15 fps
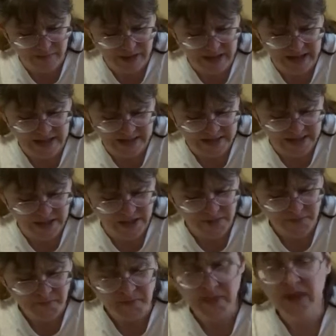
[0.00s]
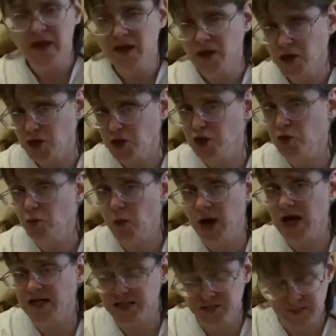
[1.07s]
Pa said, "You
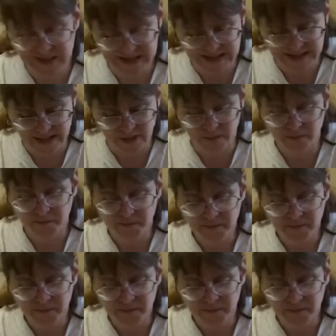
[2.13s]
watch me now